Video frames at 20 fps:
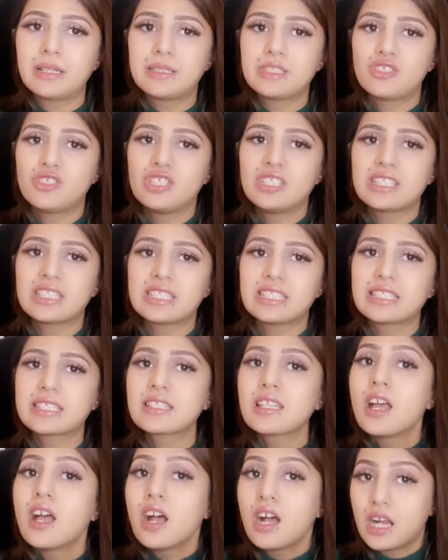jeans
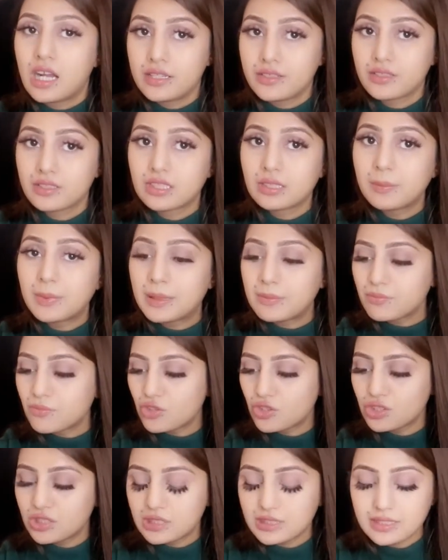is under the bum
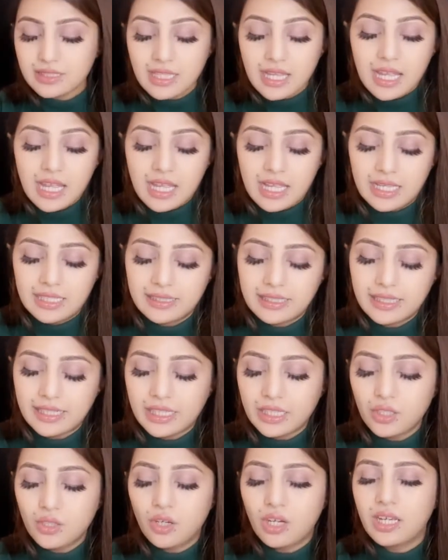jeans, and then
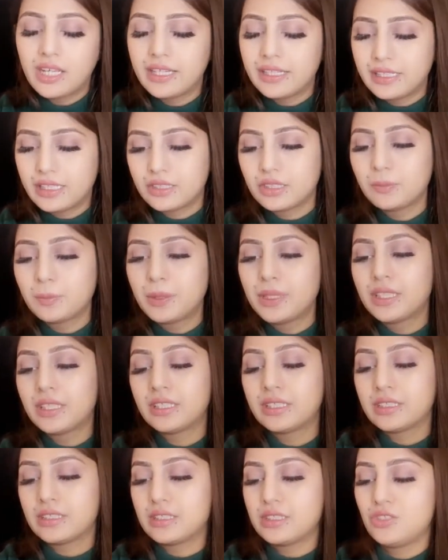I got another
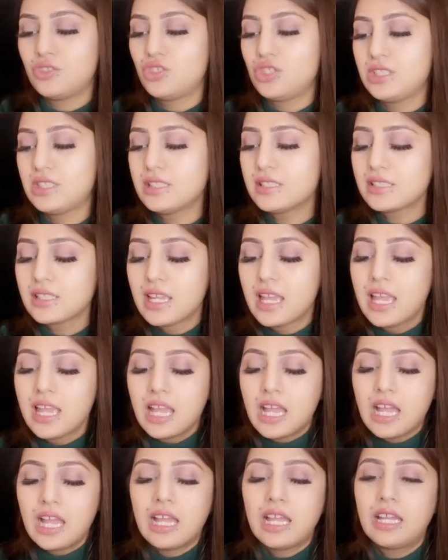jeans,
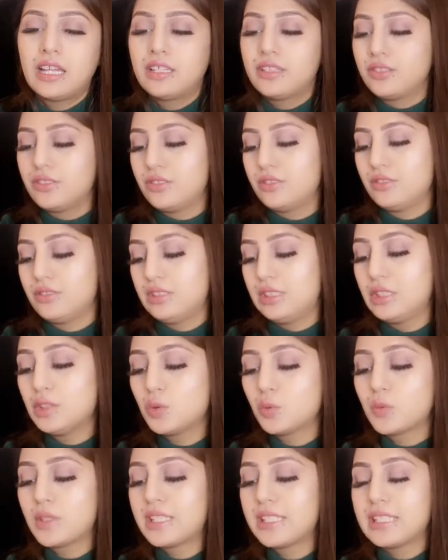and this
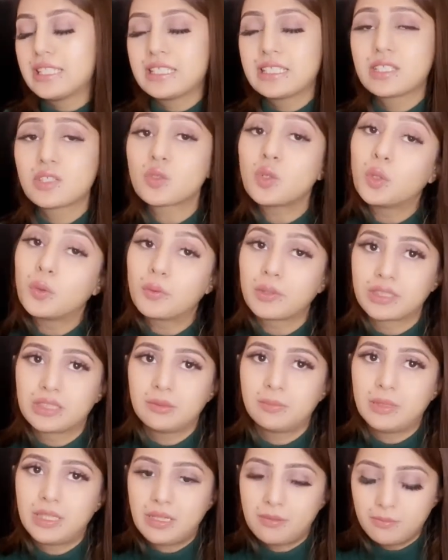one is over the
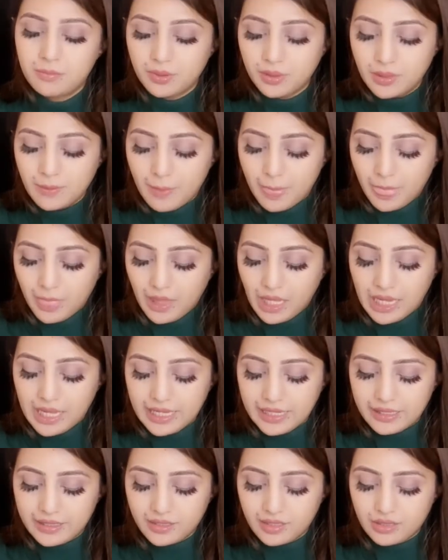bump.
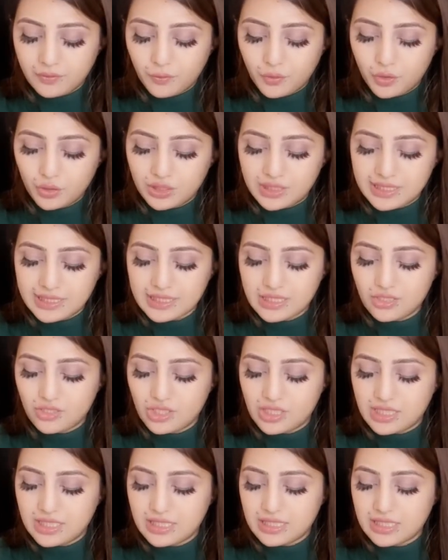And for this
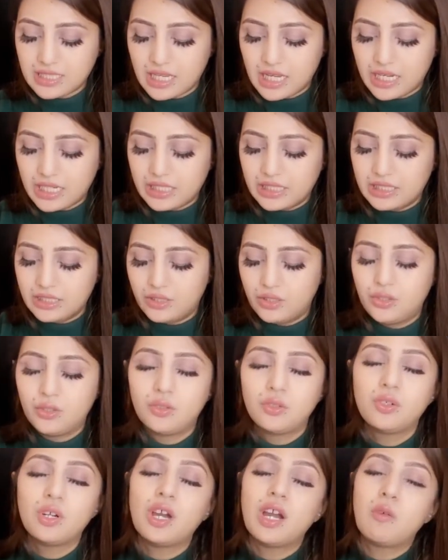jeans I go
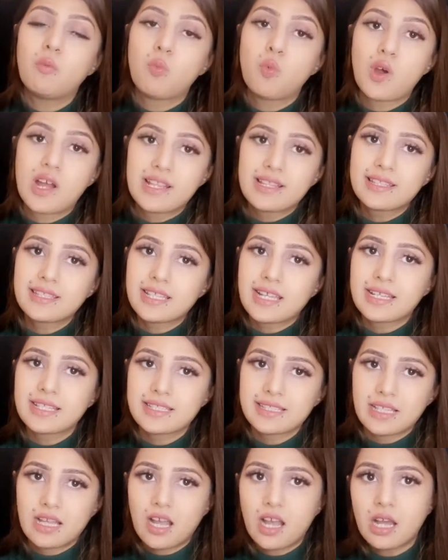one size
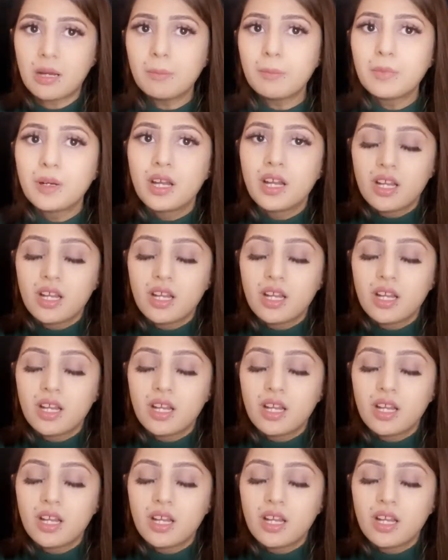up,